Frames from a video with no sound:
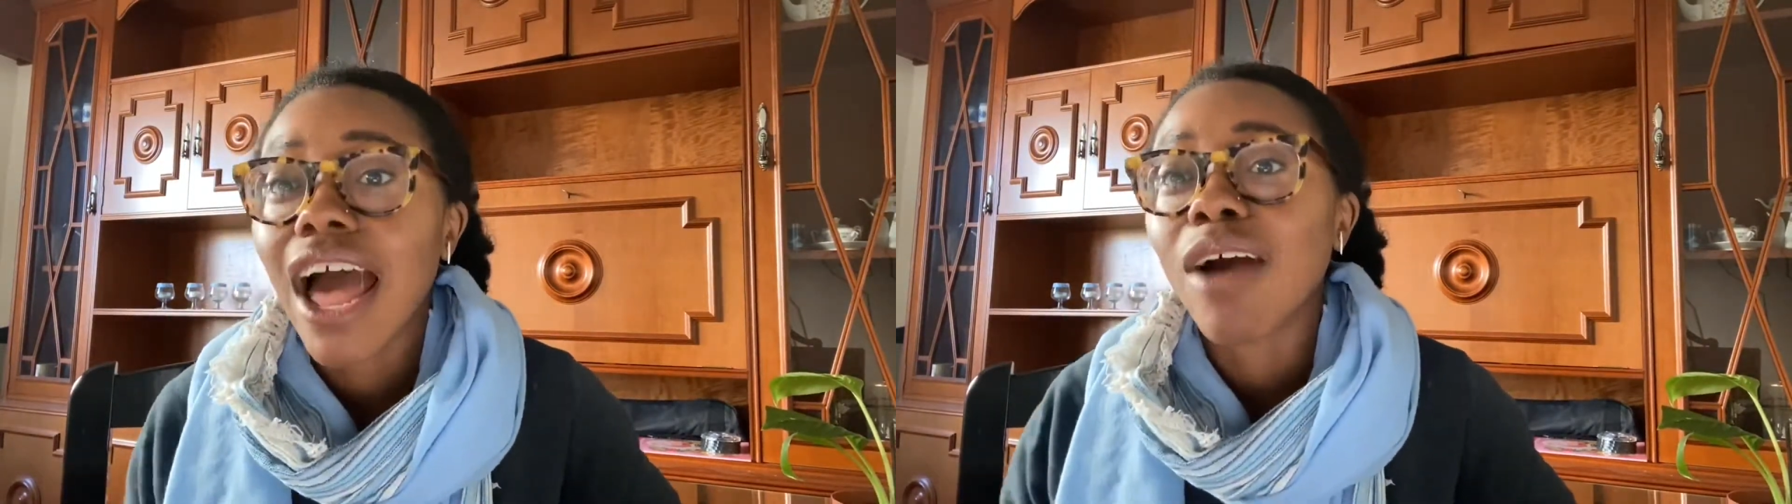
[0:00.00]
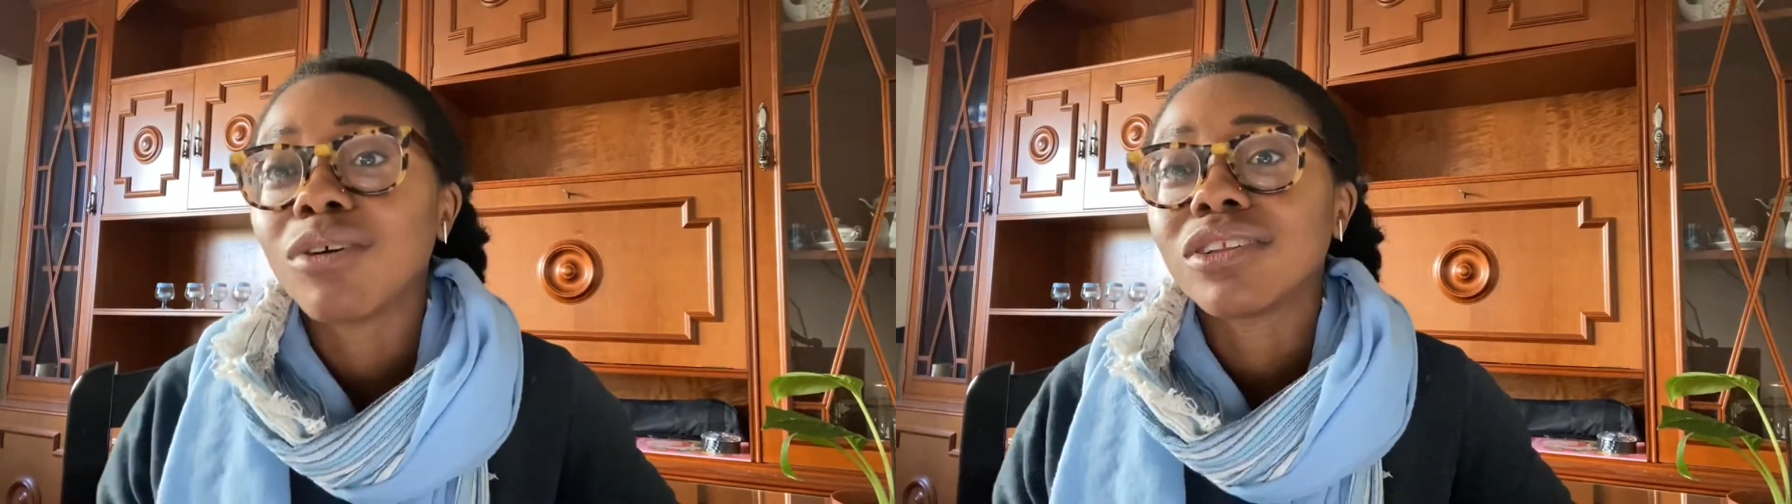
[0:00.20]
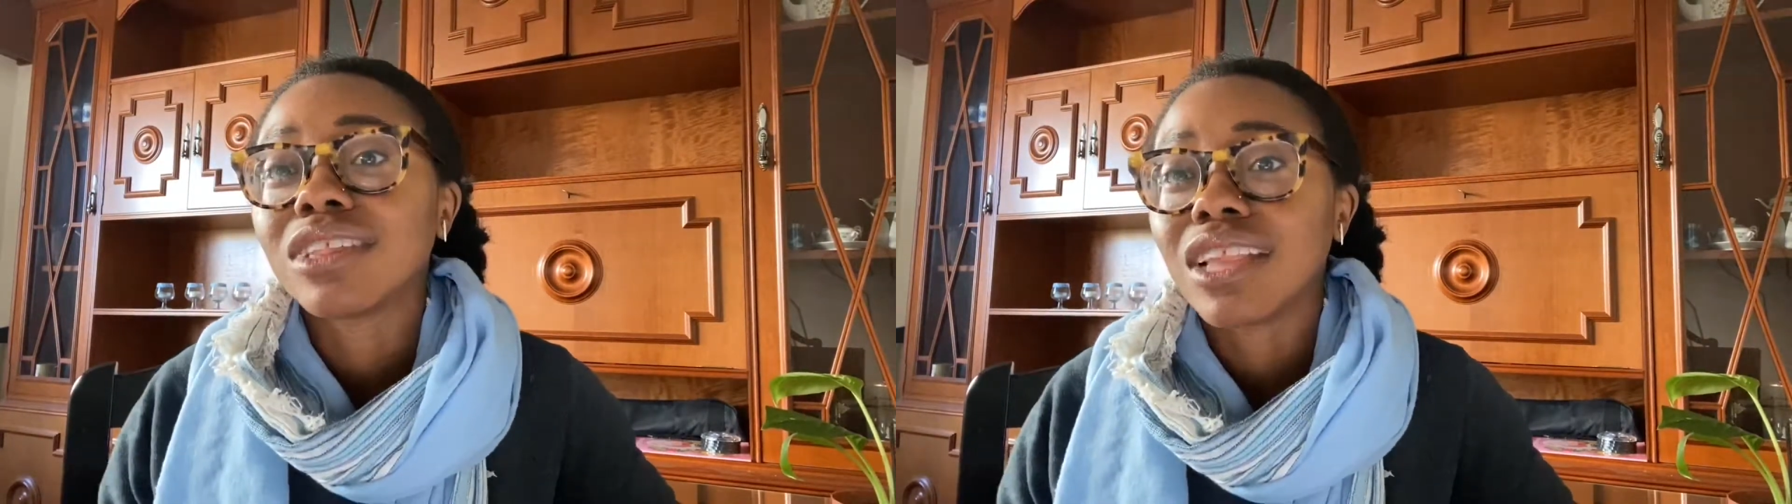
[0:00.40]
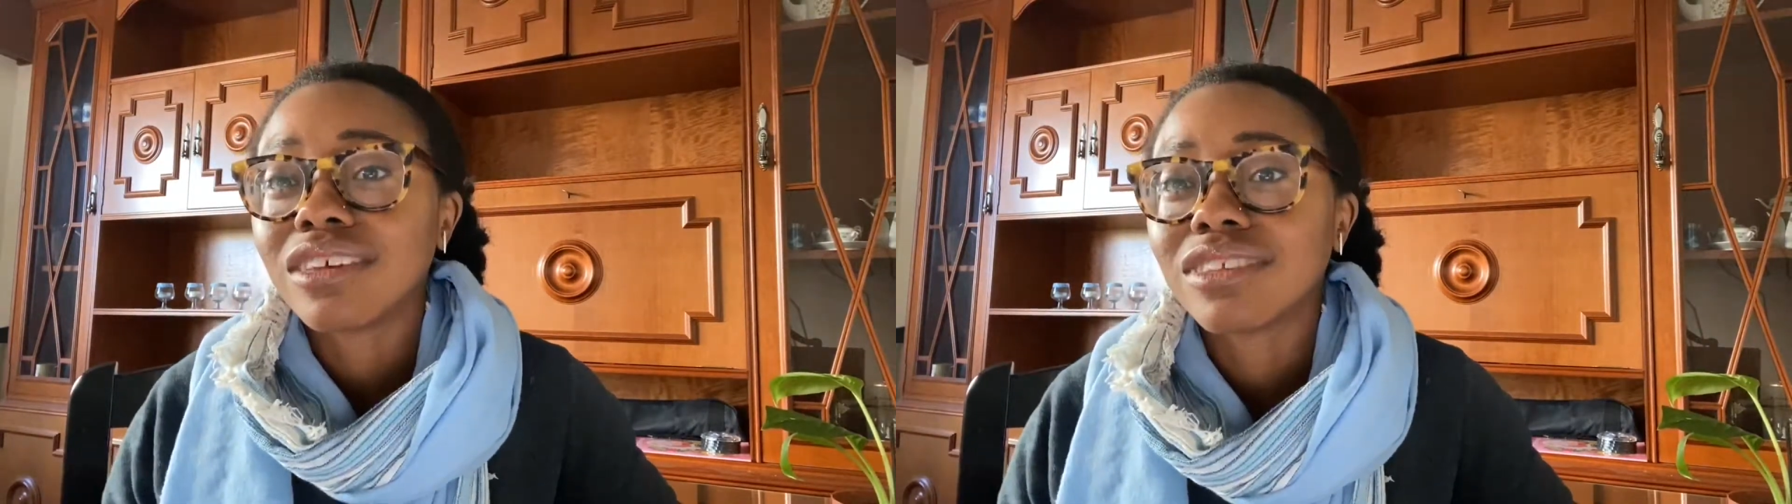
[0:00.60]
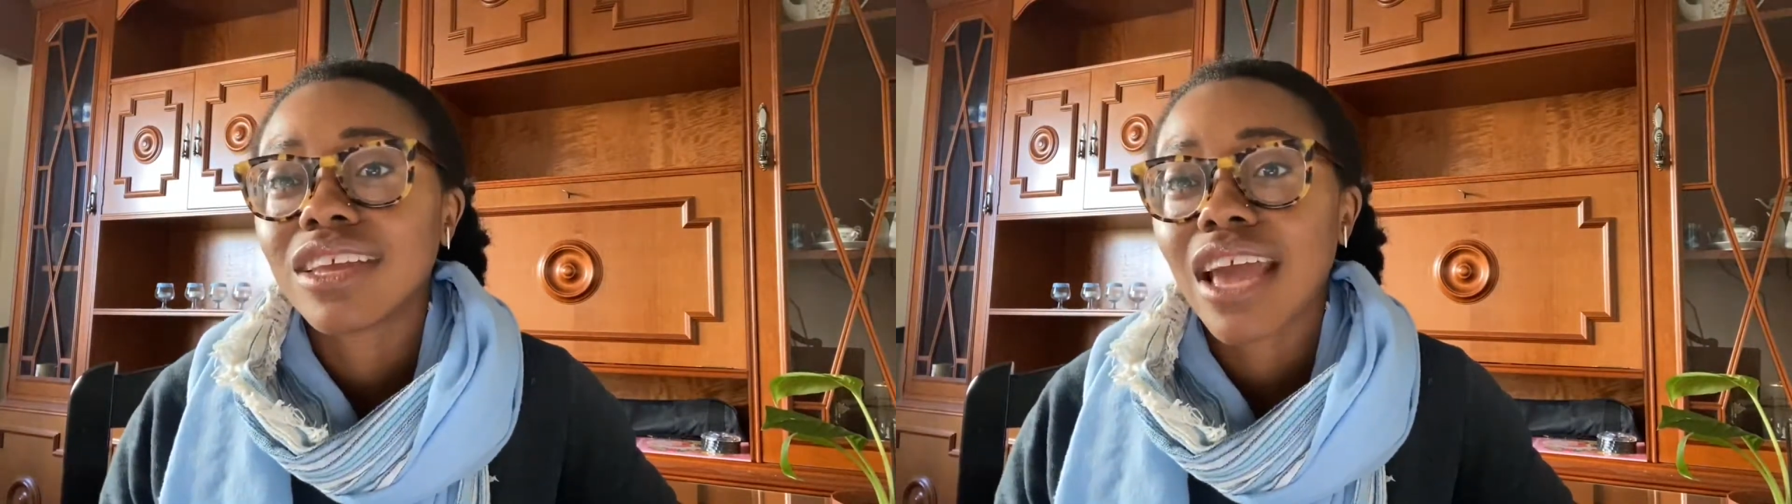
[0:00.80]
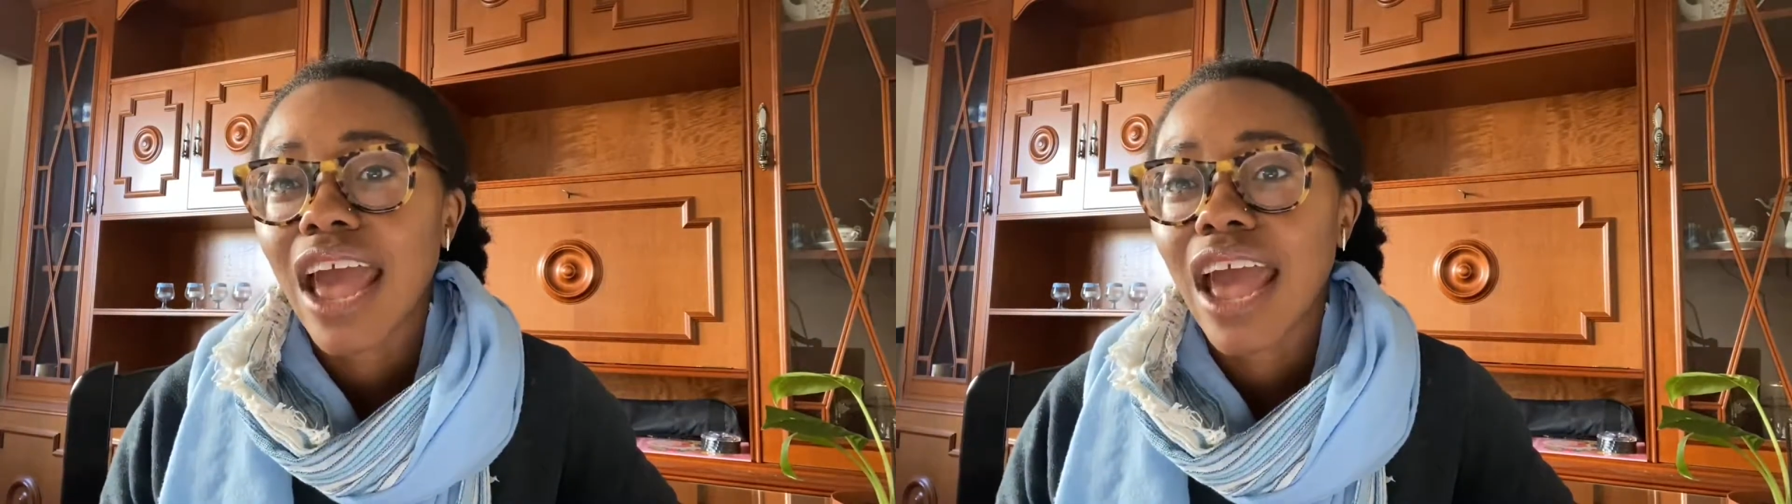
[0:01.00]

I was lusting